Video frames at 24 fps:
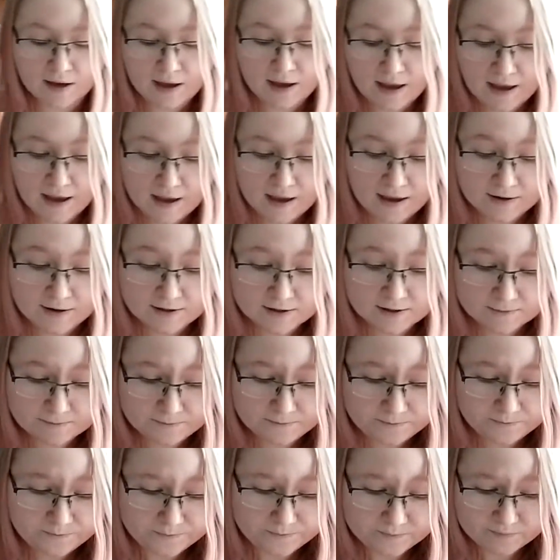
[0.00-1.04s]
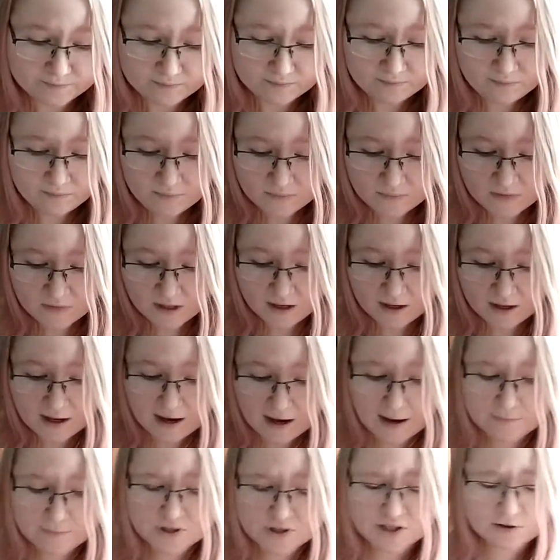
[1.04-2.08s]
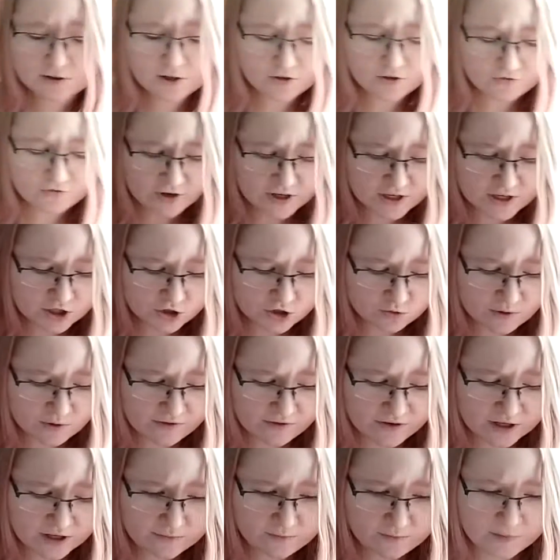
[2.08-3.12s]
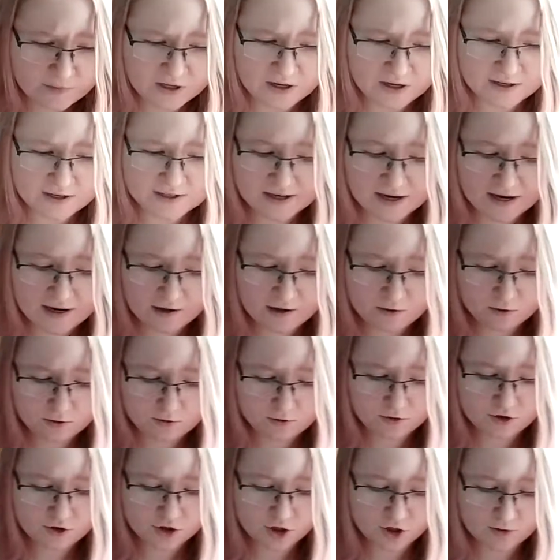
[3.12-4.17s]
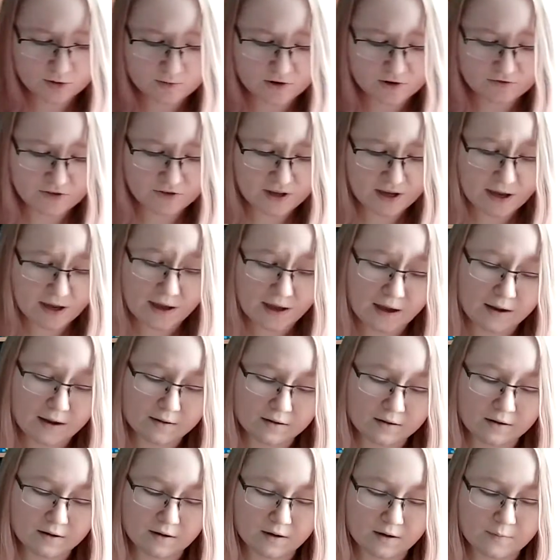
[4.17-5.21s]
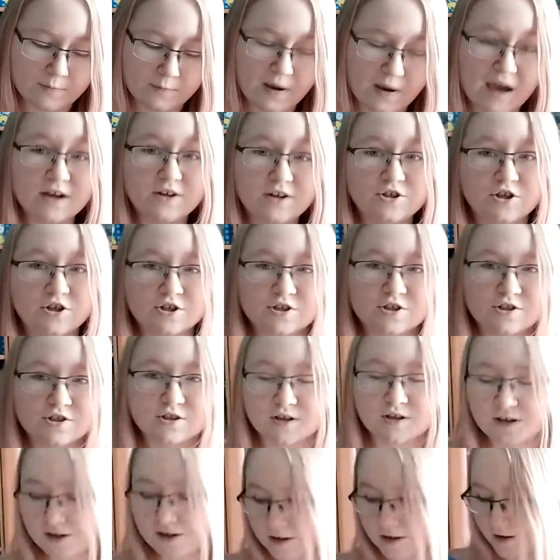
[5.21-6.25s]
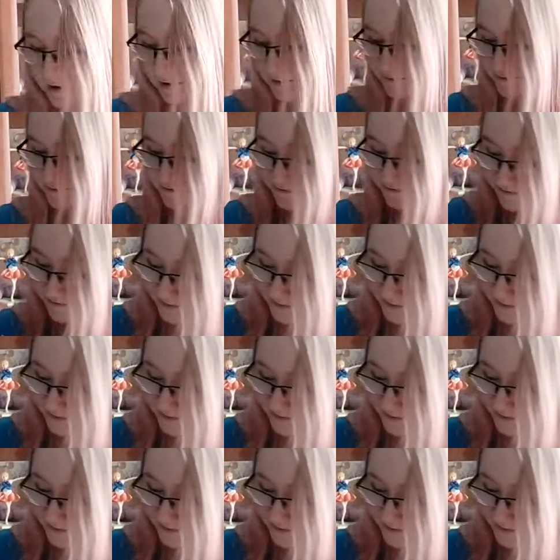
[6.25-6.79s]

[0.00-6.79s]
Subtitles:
And I'm still not finished with it because I glued some of the pages kind